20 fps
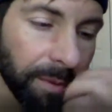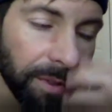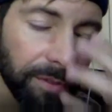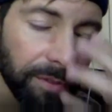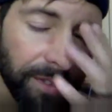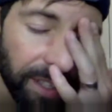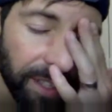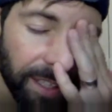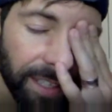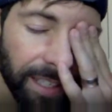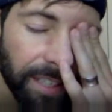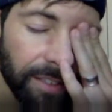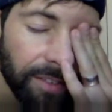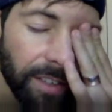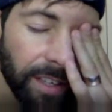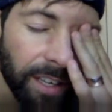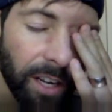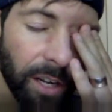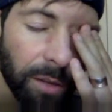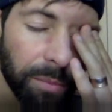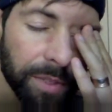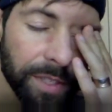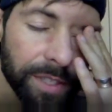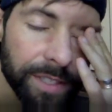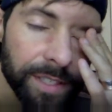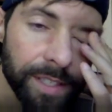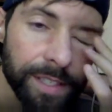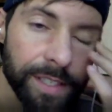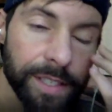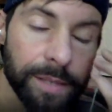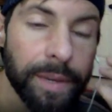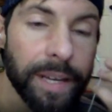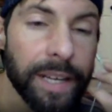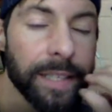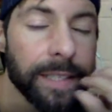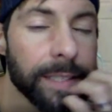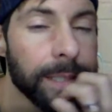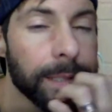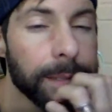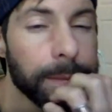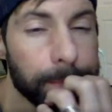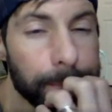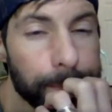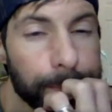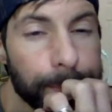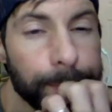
been feeling kind of a helplessness about it.